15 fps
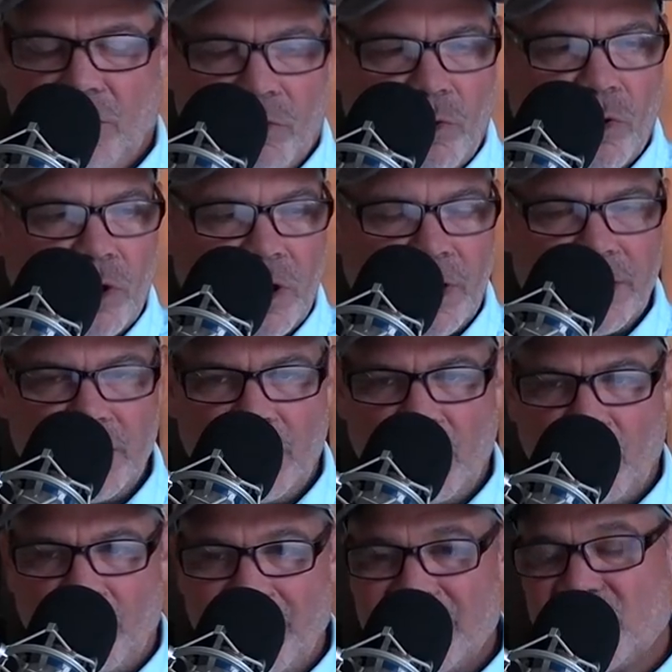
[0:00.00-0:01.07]
or
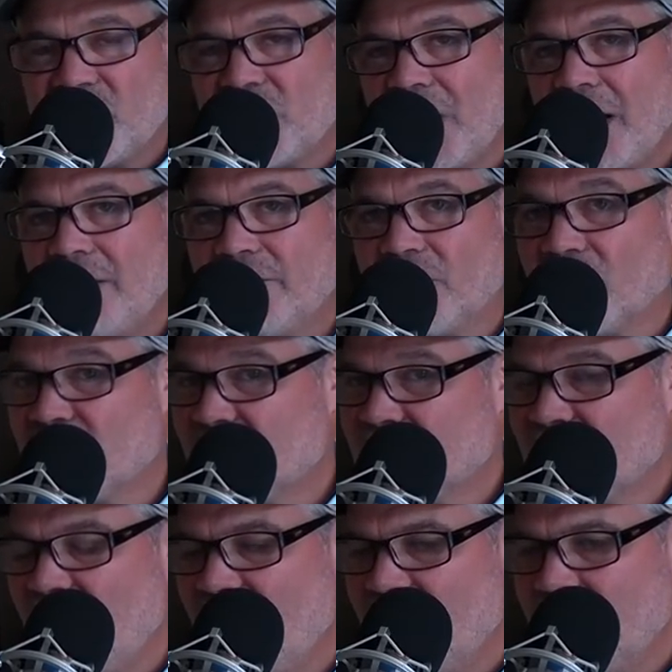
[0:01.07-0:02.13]
shade versus
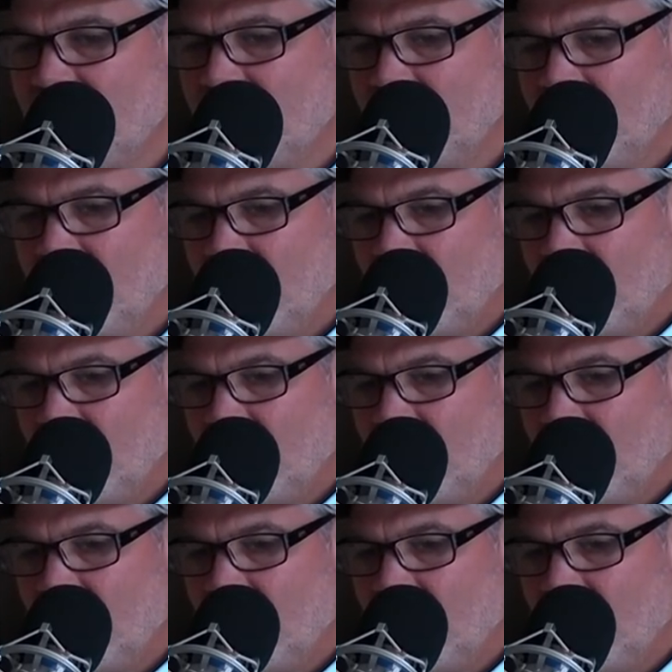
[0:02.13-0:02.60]
sun,